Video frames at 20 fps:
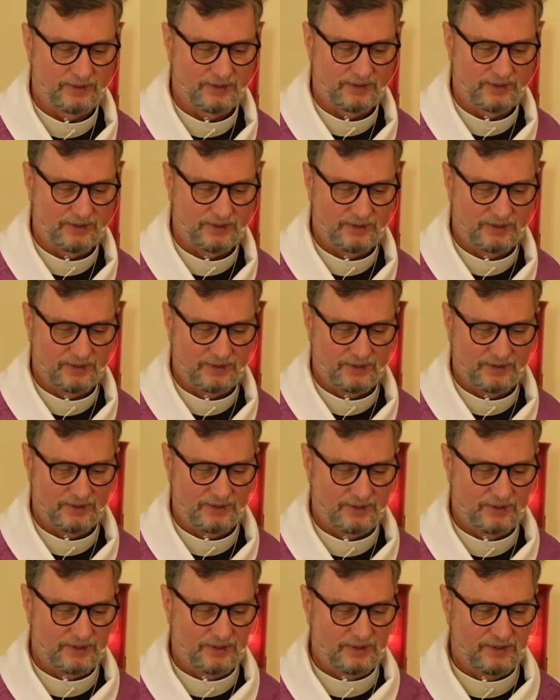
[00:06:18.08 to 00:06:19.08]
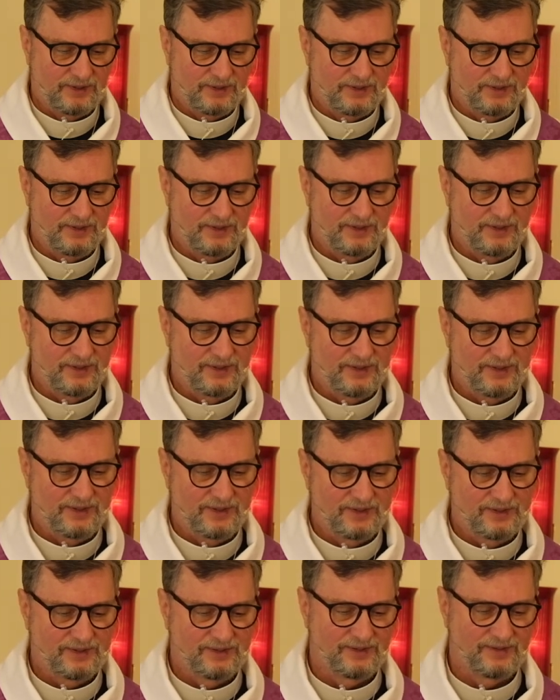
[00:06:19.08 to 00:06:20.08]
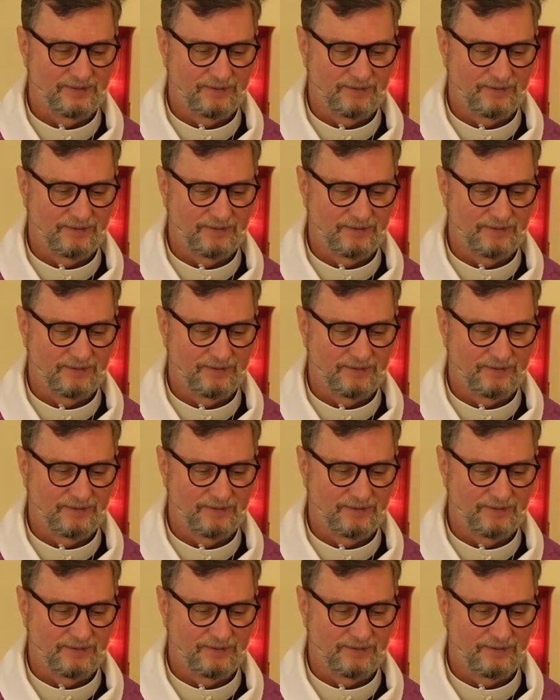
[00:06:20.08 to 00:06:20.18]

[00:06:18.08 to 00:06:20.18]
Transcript: Nothing is said.